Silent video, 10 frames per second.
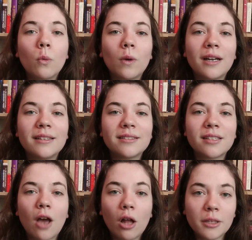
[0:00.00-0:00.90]

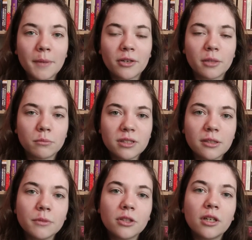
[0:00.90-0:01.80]
was All American
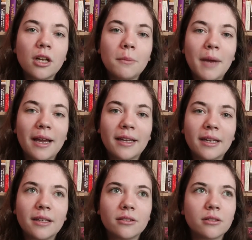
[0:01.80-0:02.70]
Muslim Girl
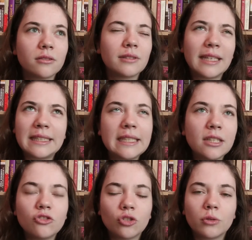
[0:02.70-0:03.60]
by
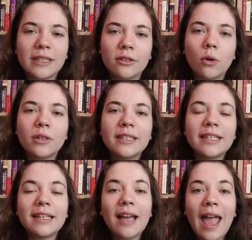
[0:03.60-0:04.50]
Nadine, Jolie,
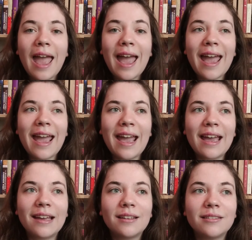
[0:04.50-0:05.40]
Courtney.
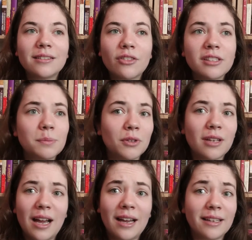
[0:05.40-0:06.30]
And this
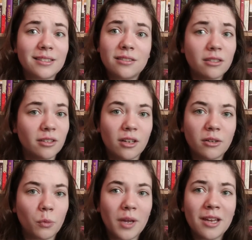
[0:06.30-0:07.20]
book I started
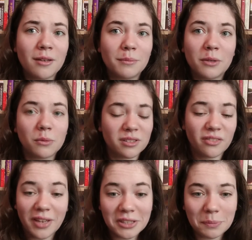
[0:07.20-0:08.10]
on a whim. It
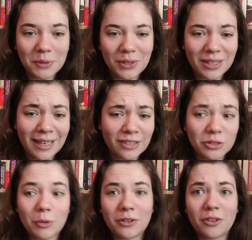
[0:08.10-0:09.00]
was available and I
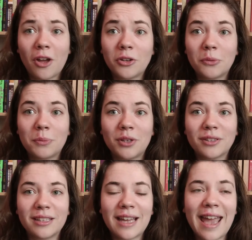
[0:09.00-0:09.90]
just wanted an
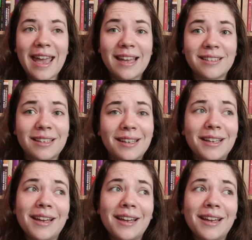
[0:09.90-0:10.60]
audiobook, and